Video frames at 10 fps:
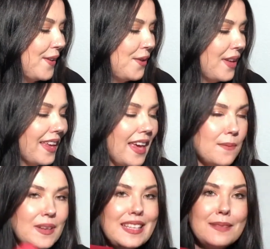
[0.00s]
it came
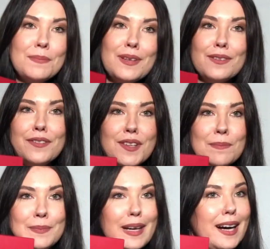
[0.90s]
in this beautiful
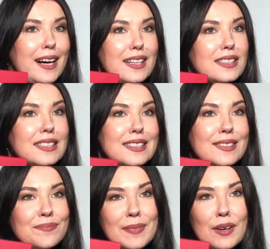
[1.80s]
box,
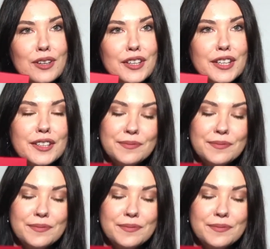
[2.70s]
my order,